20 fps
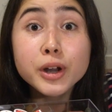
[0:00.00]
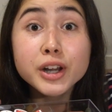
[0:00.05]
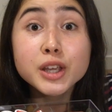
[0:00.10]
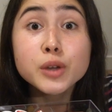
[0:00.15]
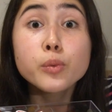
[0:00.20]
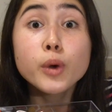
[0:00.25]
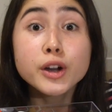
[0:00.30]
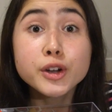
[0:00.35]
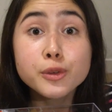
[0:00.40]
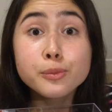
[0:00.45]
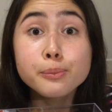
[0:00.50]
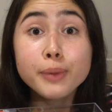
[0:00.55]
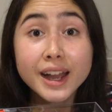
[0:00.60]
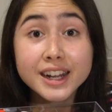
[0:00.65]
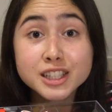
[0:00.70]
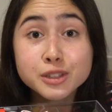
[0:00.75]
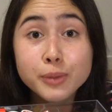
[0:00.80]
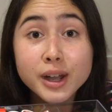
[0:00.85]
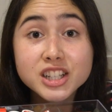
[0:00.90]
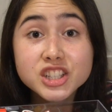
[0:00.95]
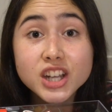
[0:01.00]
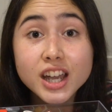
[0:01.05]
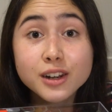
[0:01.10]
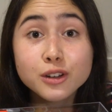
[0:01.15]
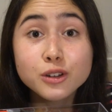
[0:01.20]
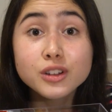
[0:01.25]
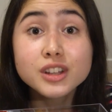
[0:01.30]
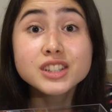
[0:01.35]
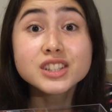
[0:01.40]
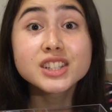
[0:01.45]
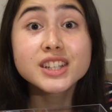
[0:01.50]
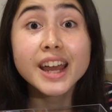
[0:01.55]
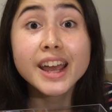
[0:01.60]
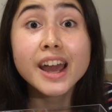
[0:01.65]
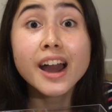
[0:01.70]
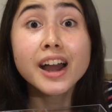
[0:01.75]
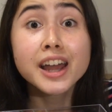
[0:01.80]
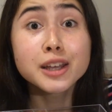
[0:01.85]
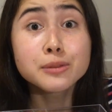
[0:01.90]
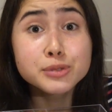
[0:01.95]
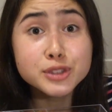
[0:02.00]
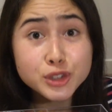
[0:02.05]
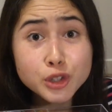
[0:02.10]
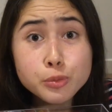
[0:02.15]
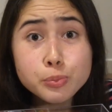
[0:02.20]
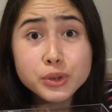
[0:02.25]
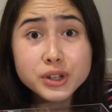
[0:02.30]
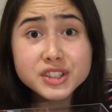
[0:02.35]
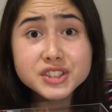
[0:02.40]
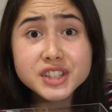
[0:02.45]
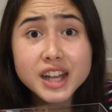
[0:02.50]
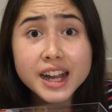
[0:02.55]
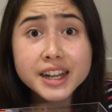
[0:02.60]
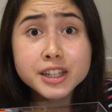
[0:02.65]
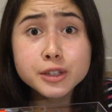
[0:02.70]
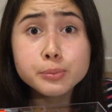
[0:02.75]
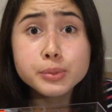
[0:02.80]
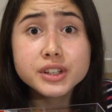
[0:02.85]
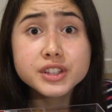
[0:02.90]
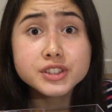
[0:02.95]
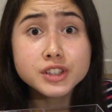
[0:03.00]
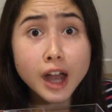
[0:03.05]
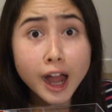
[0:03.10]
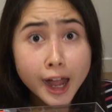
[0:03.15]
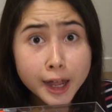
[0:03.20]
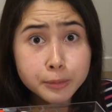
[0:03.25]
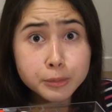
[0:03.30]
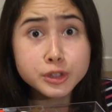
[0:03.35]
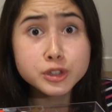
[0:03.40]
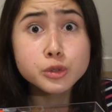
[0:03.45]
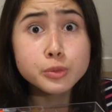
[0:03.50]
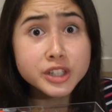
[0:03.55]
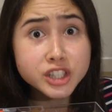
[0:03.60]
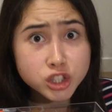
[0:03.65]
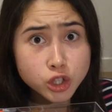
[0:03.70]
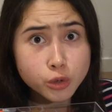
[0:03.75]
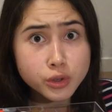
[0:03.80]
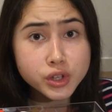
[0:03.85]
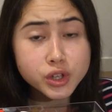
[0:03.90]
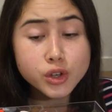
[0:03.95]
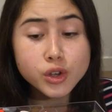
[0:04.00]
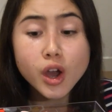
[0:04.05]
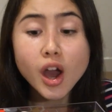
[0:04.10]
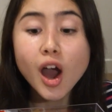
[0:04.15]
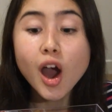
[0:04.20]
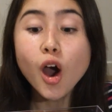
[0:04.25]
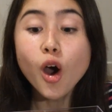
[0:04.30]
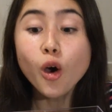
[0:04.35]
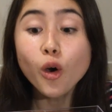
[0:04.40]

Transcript: everybody, welcome back to my channel. Today I am super excited because I'm going to be showing you